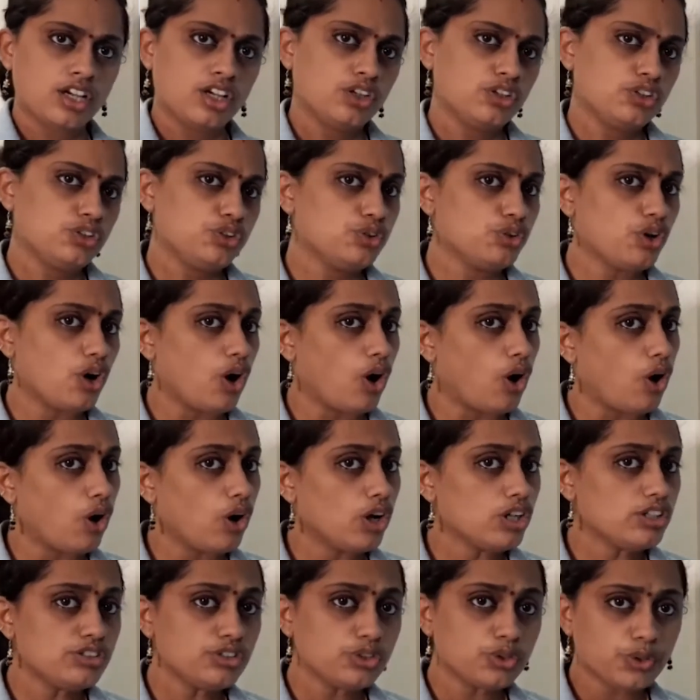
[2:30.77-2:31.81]
You
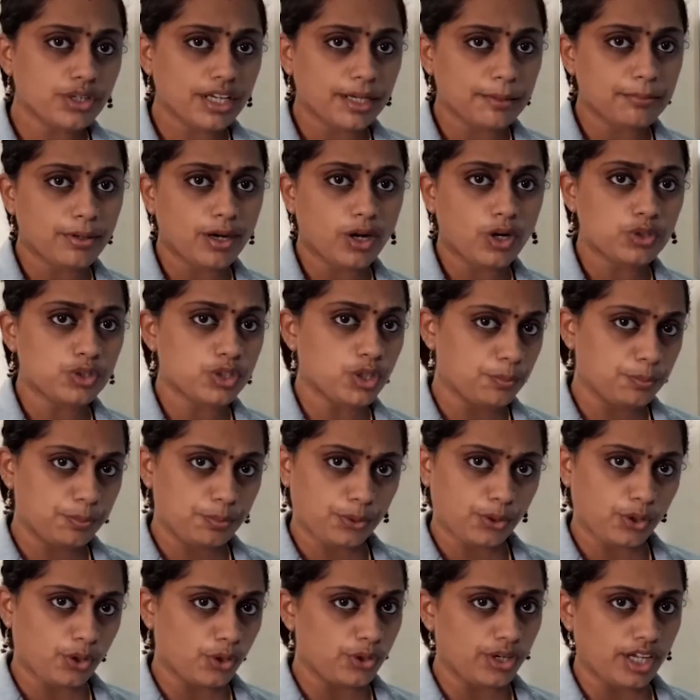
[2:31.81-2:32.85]
all know about
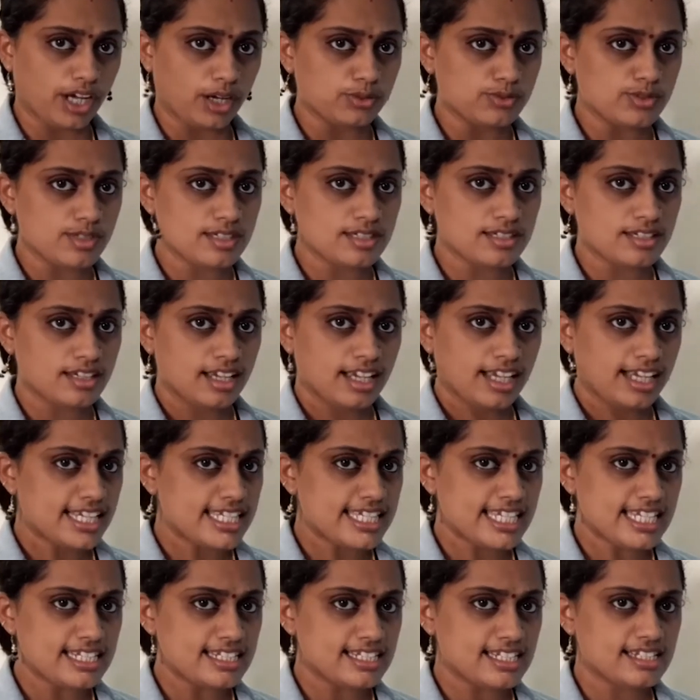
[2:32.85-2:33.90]
pronouns,
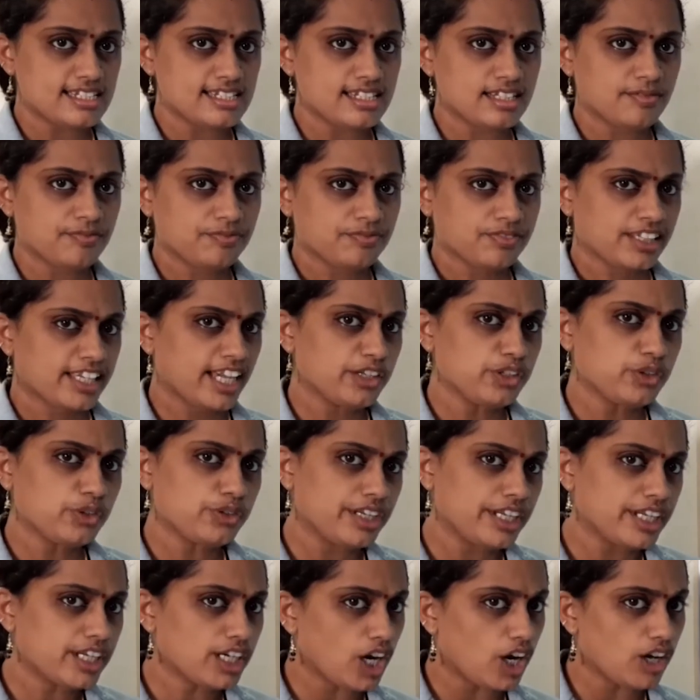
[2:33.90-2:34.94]
isn't it? Can you
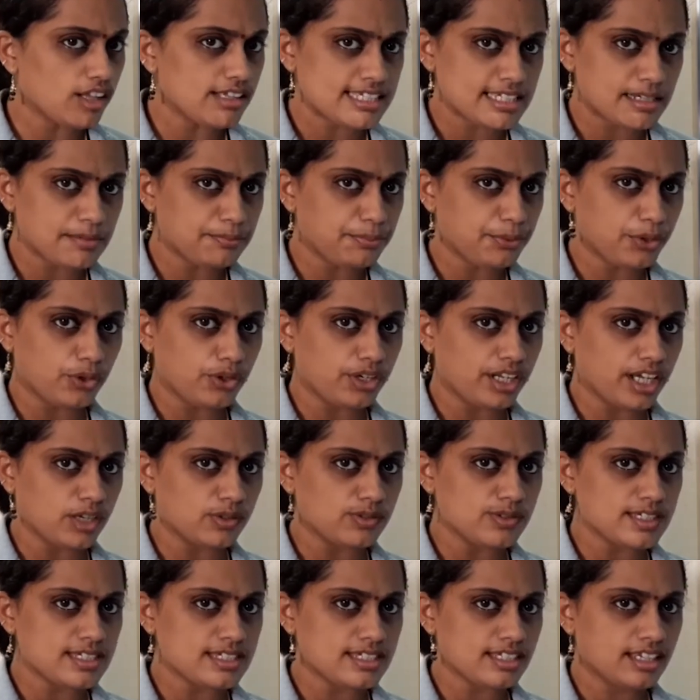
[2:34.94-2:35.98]
recall some
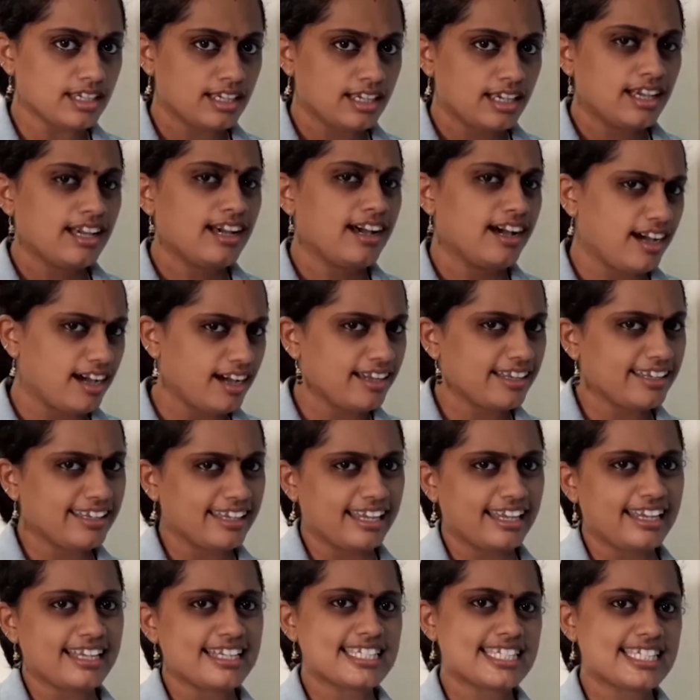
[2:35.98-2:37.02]
pronouns? Ah,
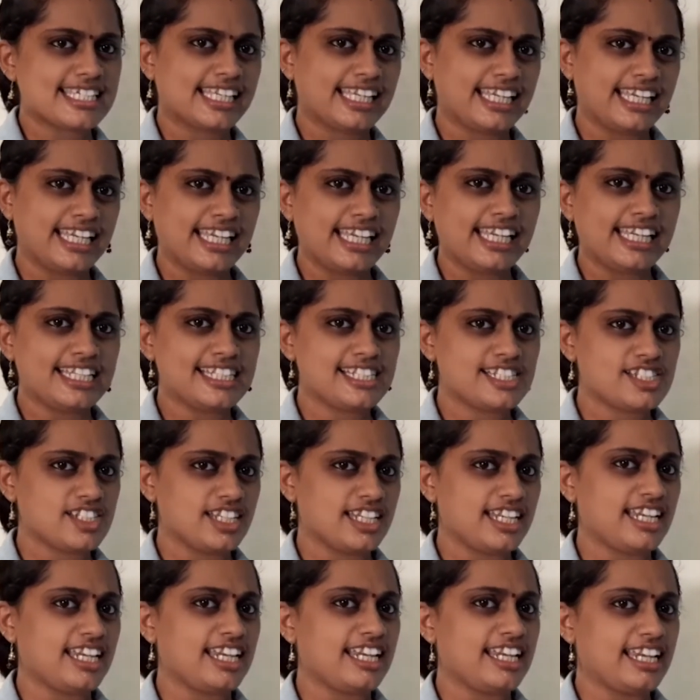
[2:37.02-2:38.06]
yes. He,
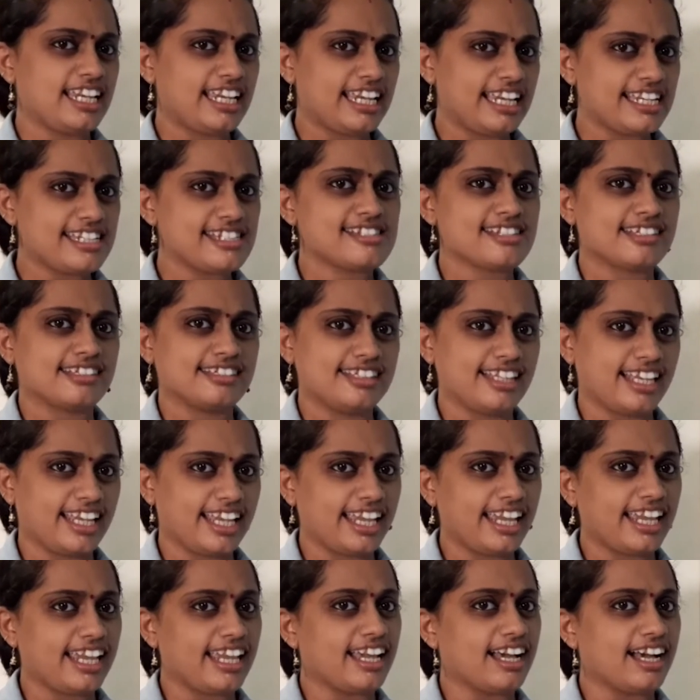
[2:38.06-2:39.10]
she, it,
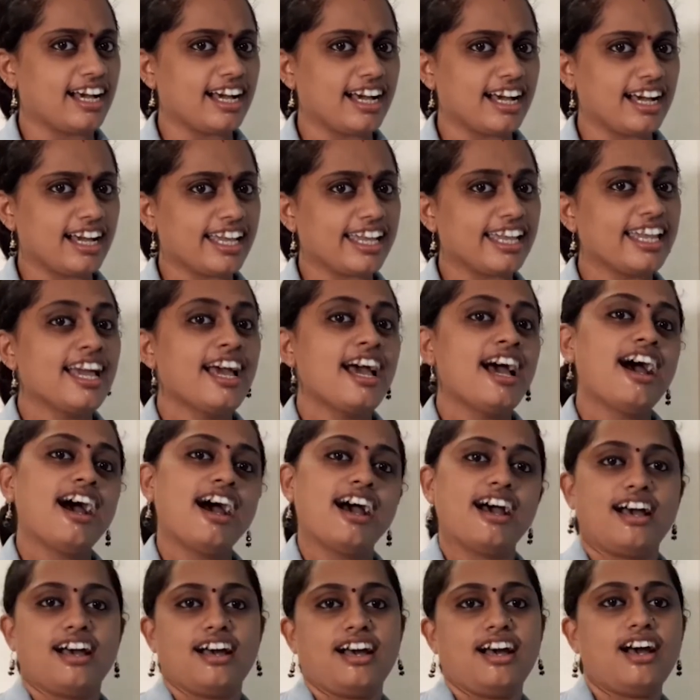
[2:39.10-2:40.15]
they, I.
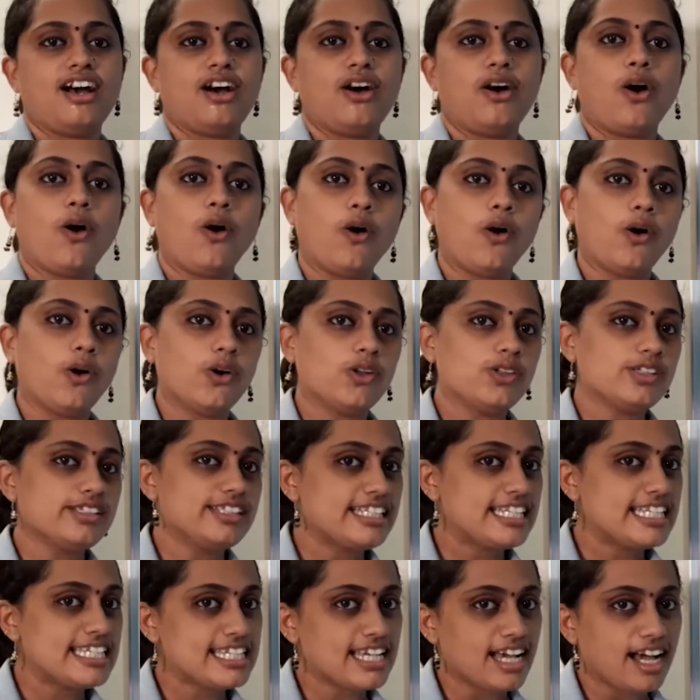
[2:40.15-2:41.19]
Ah, all
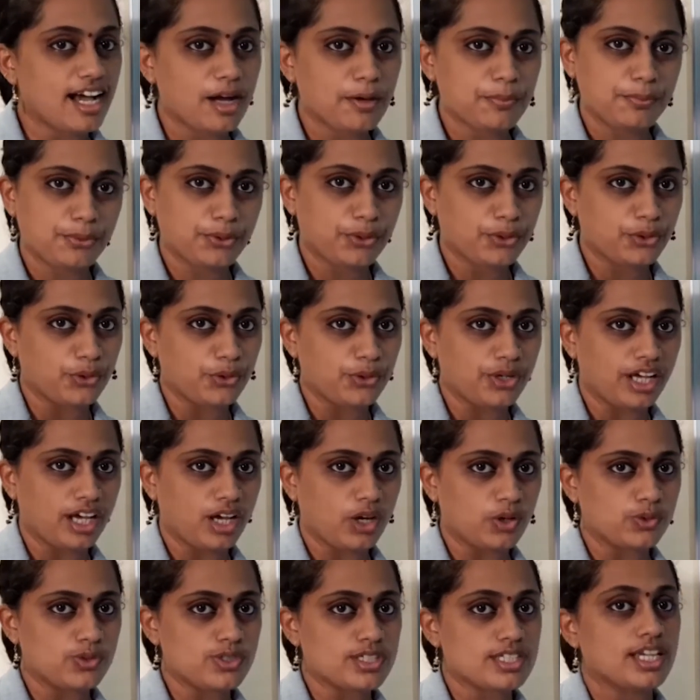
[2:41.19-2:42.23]
these are
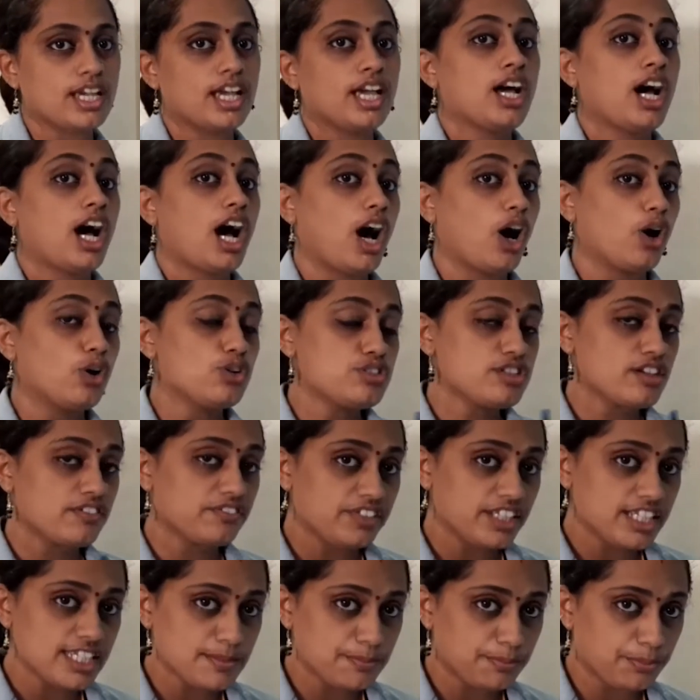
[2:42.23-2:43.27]
pronouns. Out of
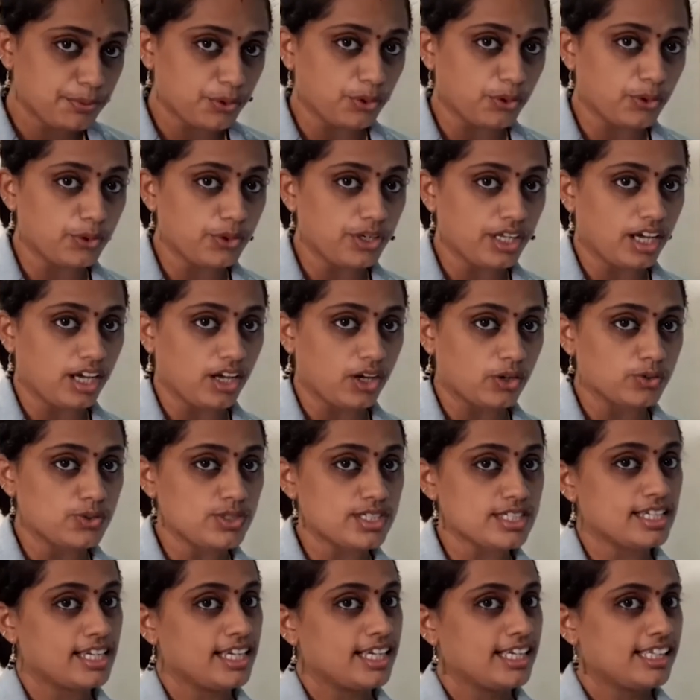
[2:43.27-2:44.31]
these
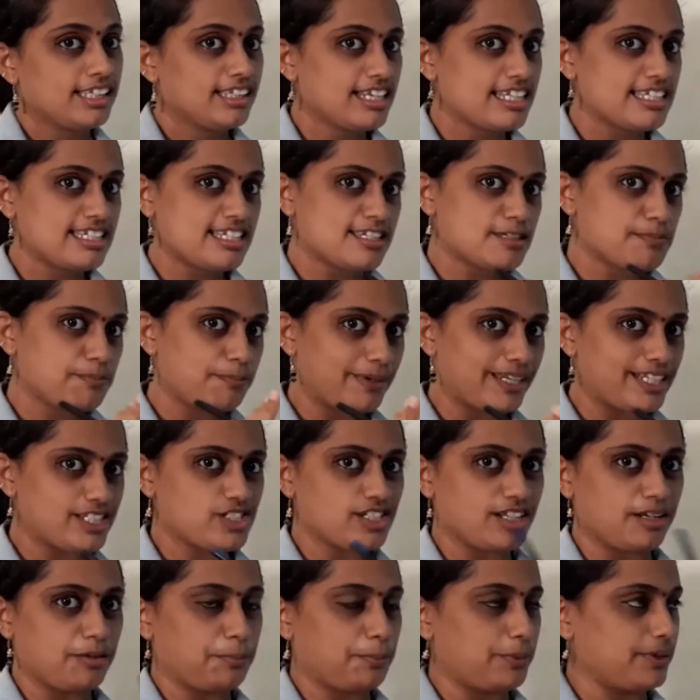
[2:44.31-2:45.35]
pronouns, there is a
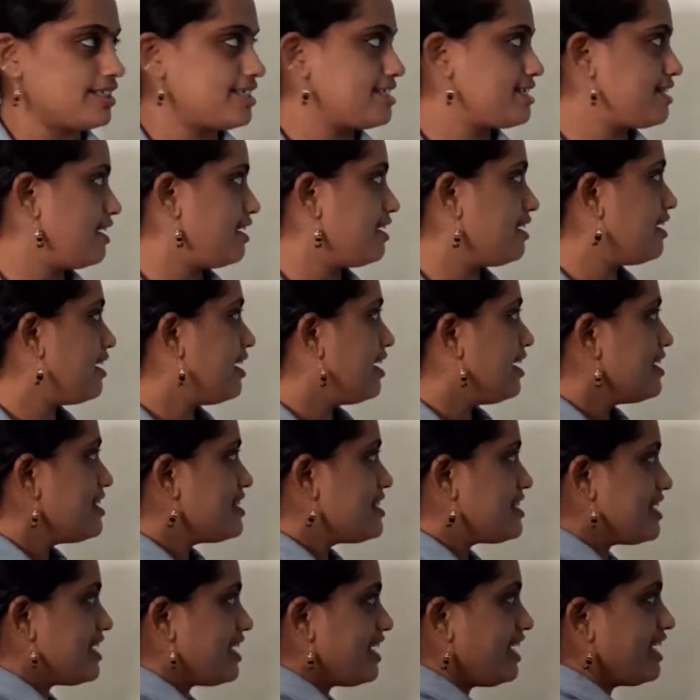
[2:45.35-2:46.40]
special person.
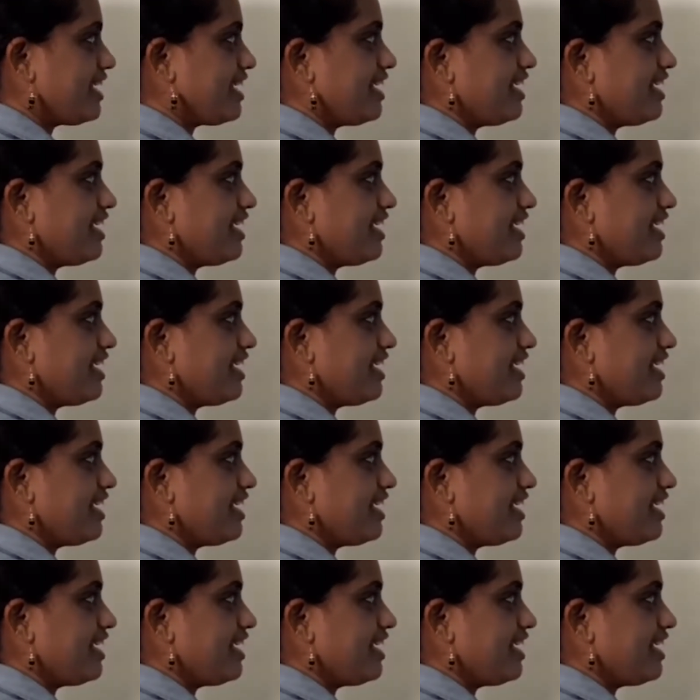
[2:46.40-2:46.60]
See?